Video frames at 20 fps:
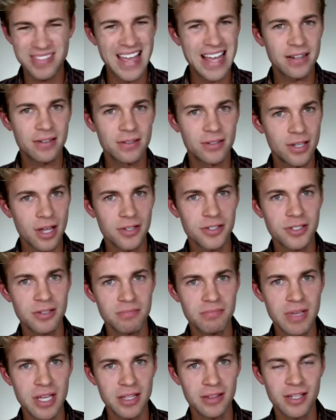that
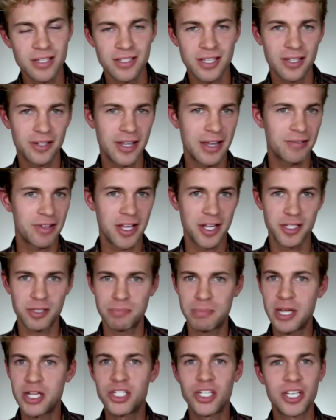doesn't mean that suddenly
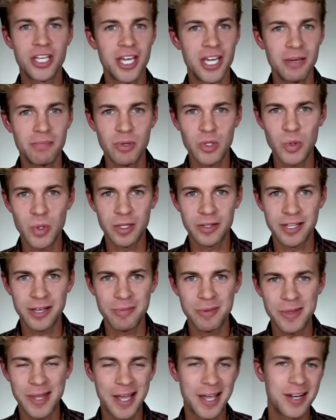everything's peachy keen between
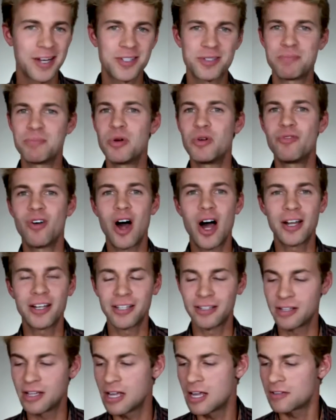them and they can just move
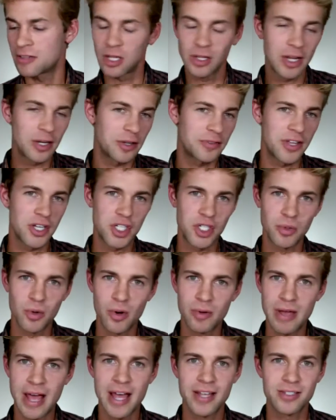on and the letter that
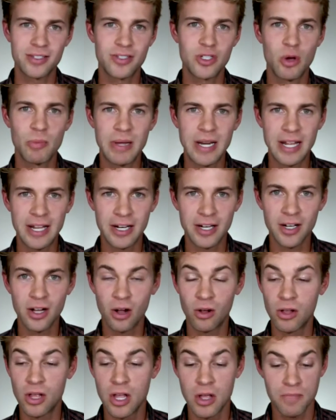she wrote has no meaning at
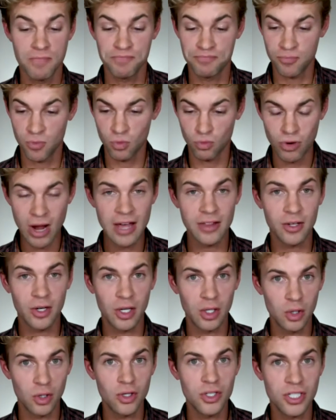all.
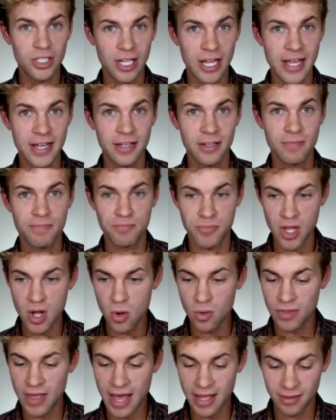Rather, it looks like,
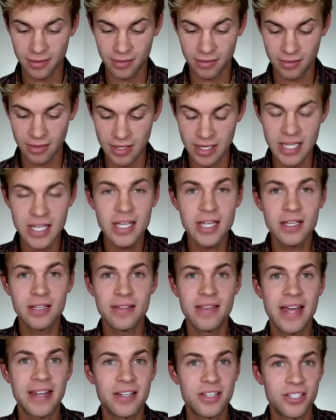no, that
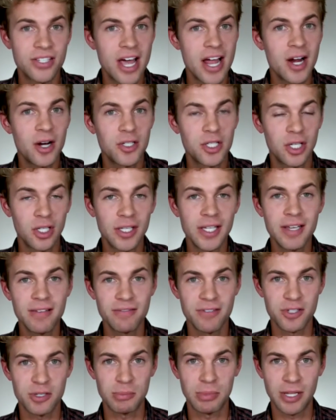need and that desire to
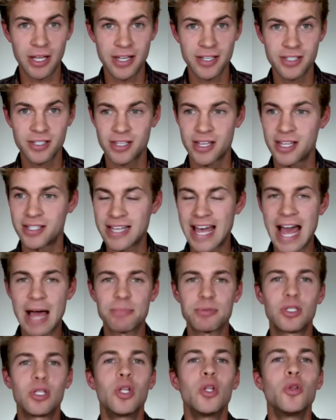leave this place is
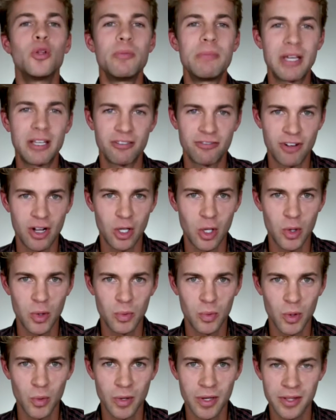absolutely being
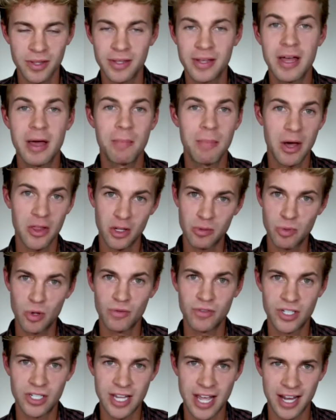followed through with by their
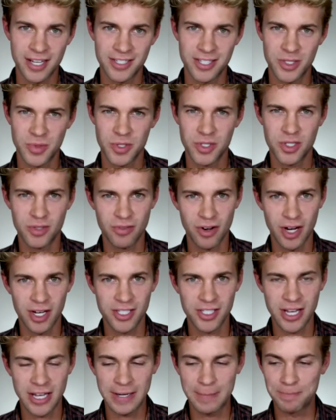move to Texas, which is
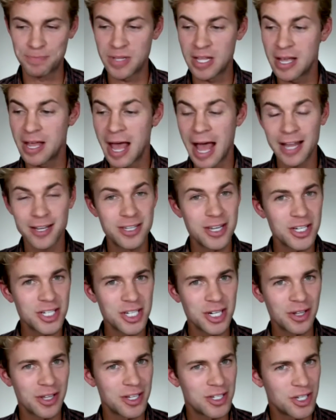very exciting.
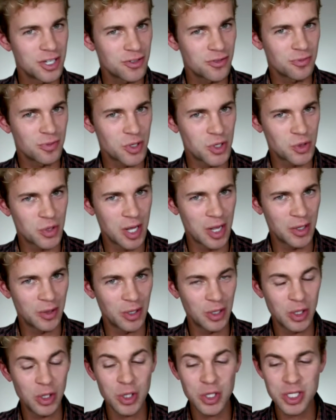Additionally, just from the
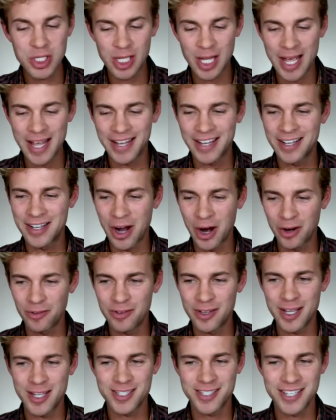trailer, it looks like
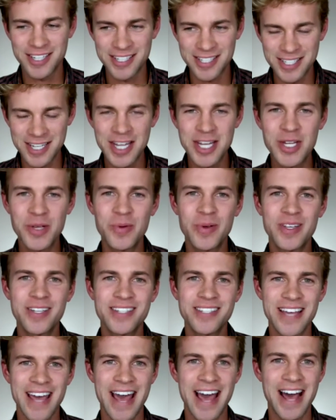Garvey is
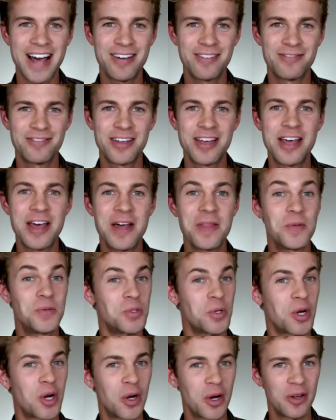continuing to have
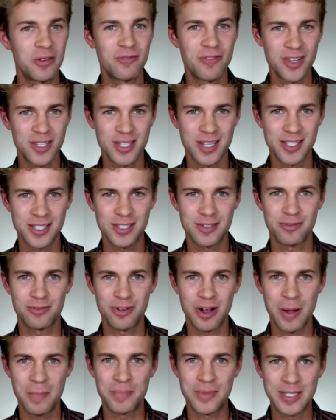these recurring visits
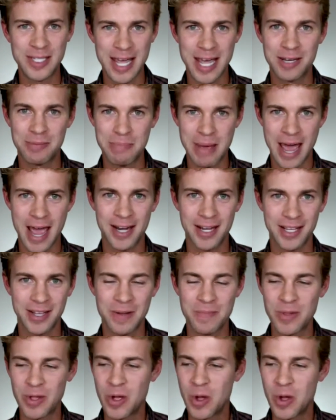from dead Patty,